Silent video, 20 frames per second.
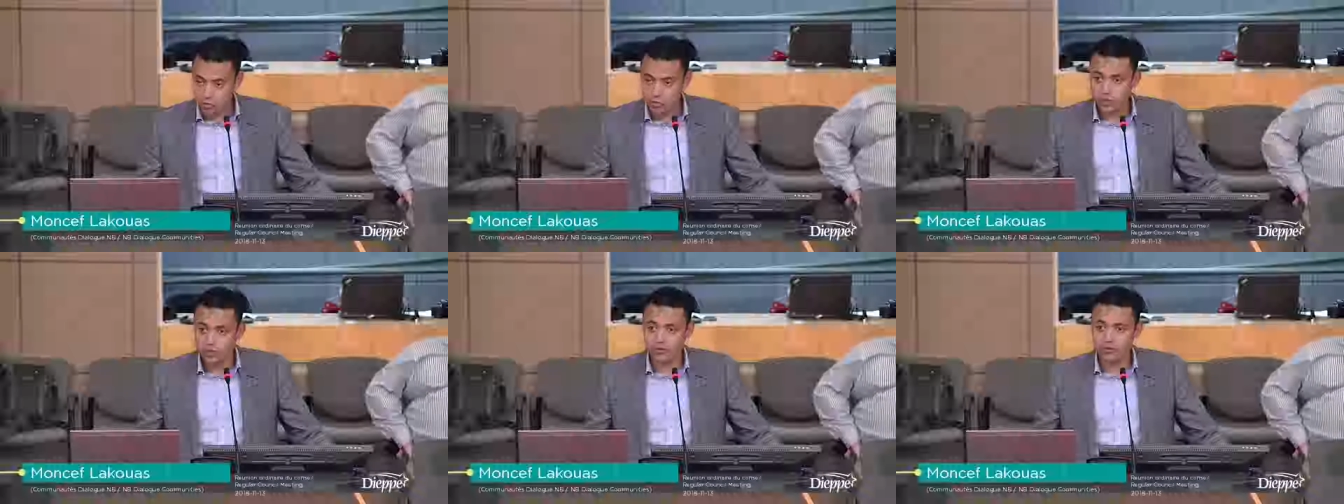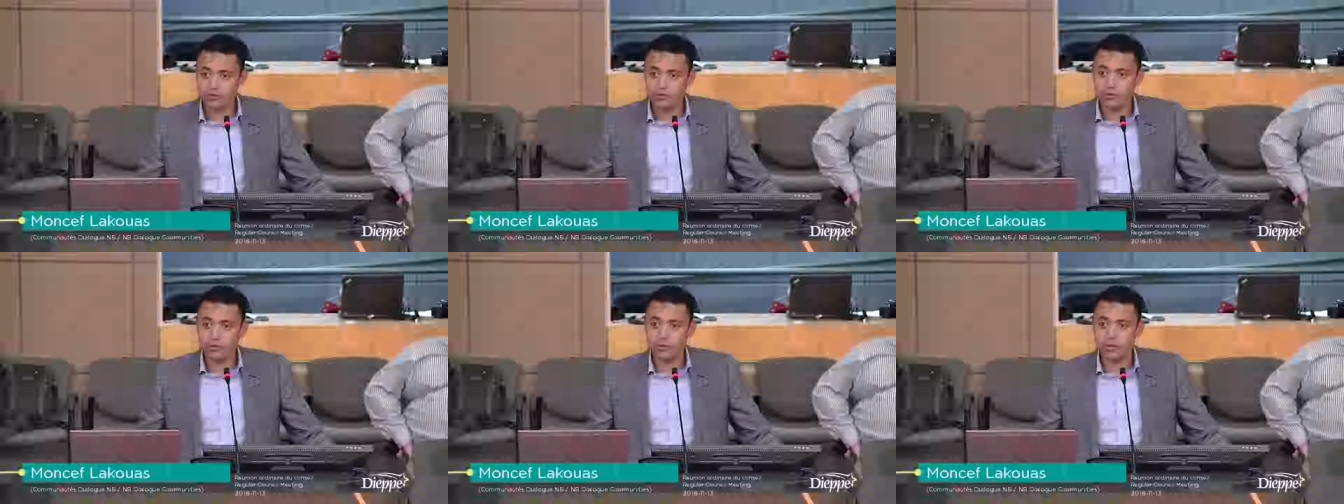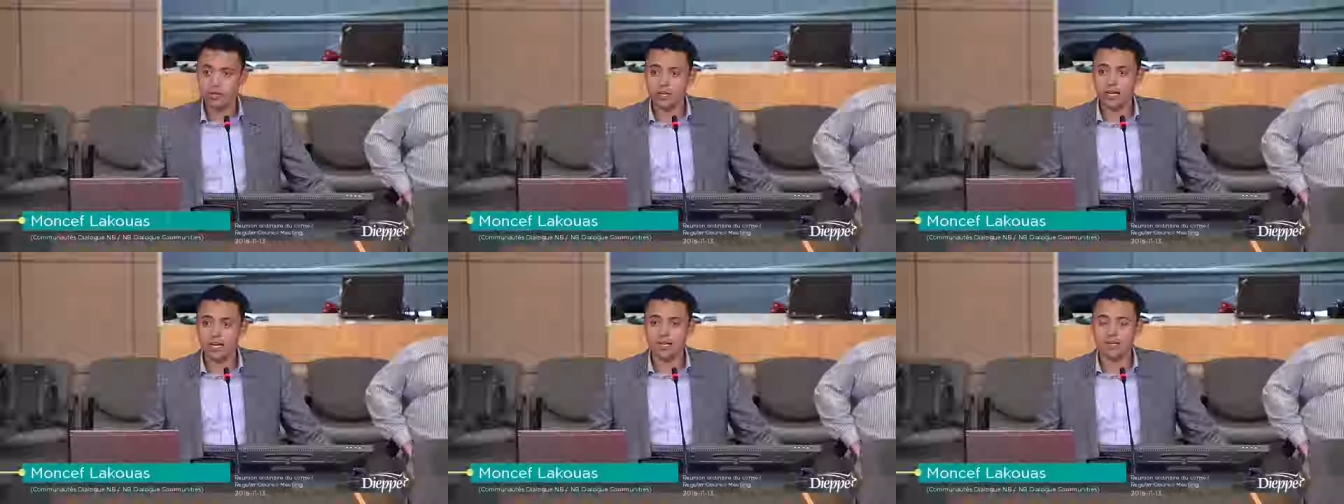
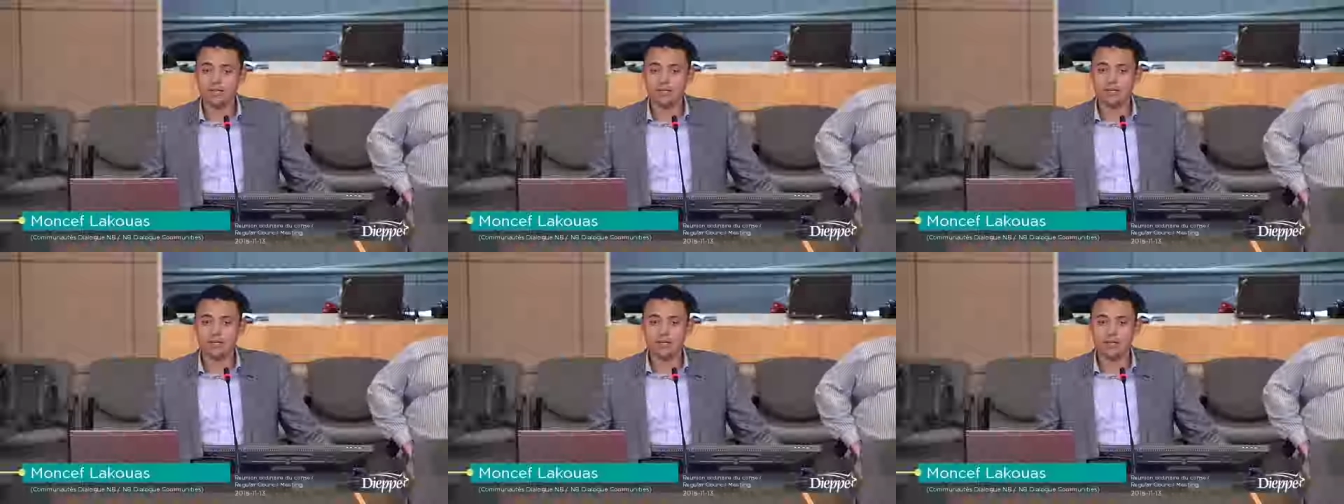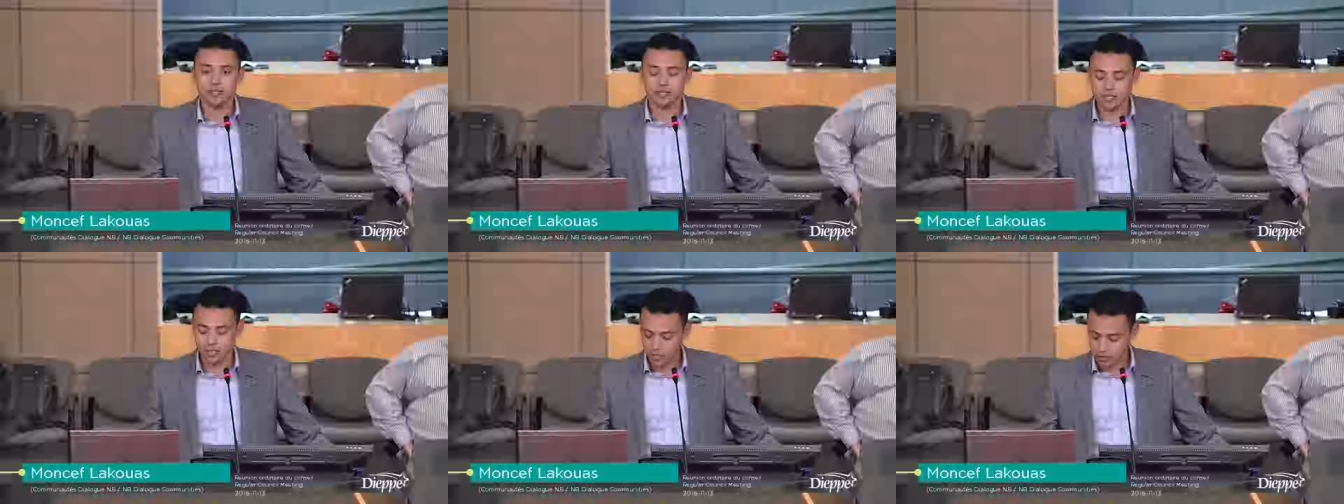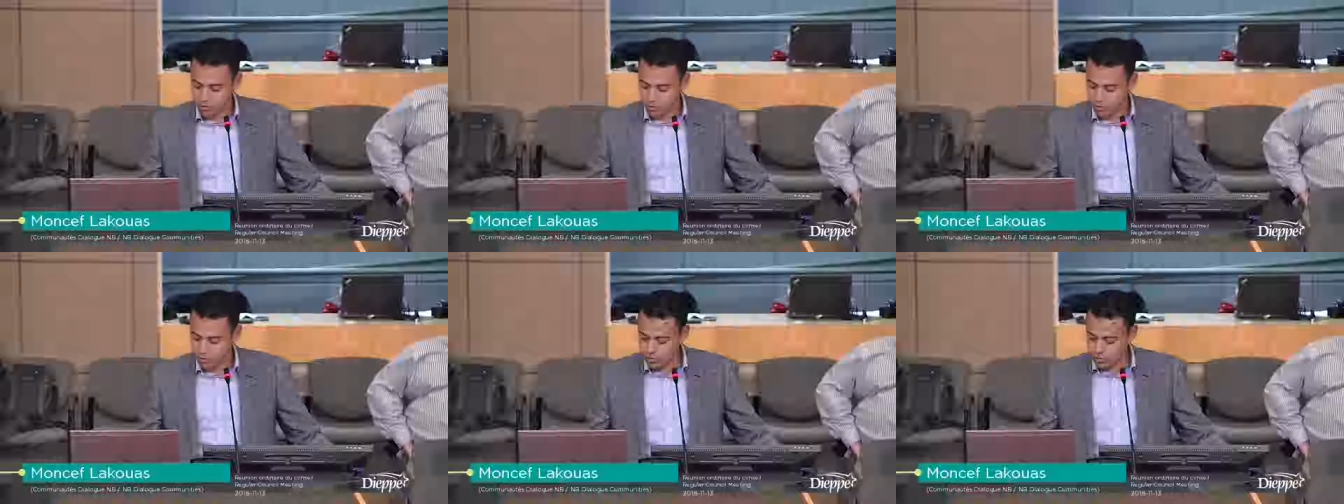communities
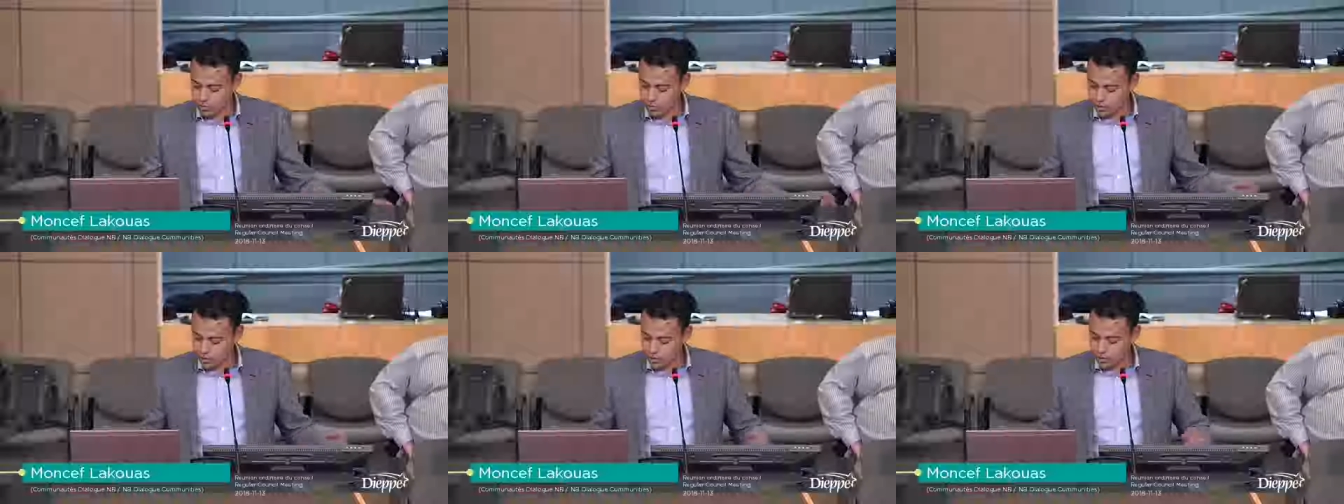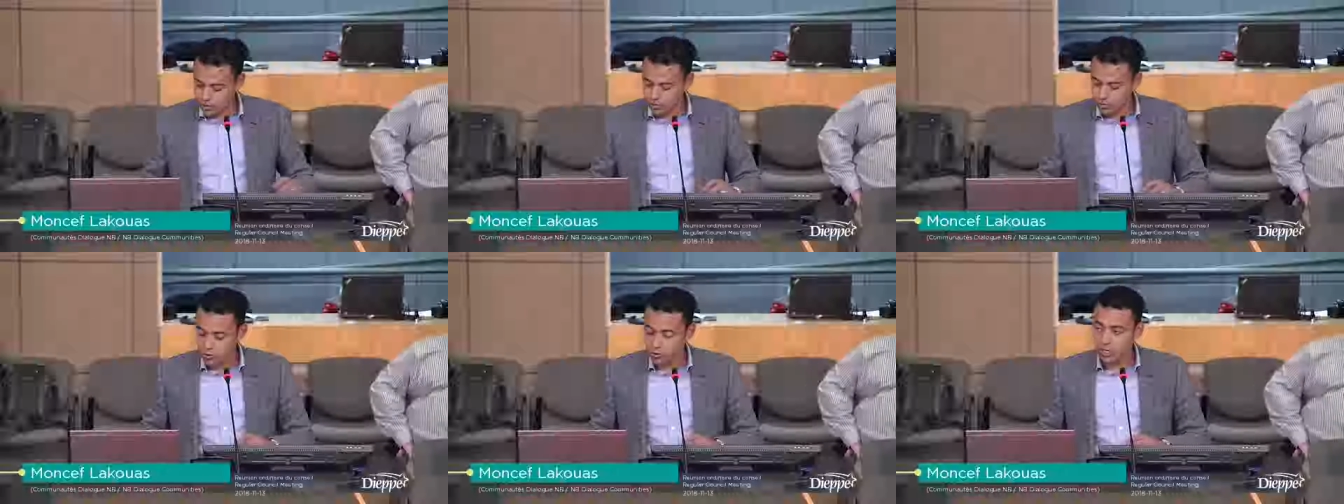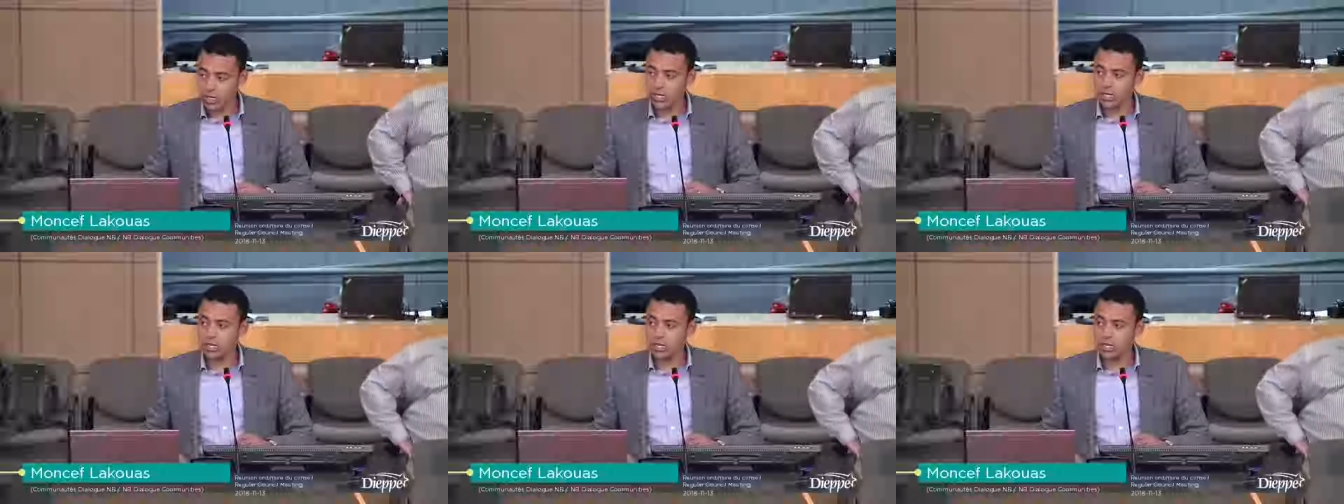in New-Brunswick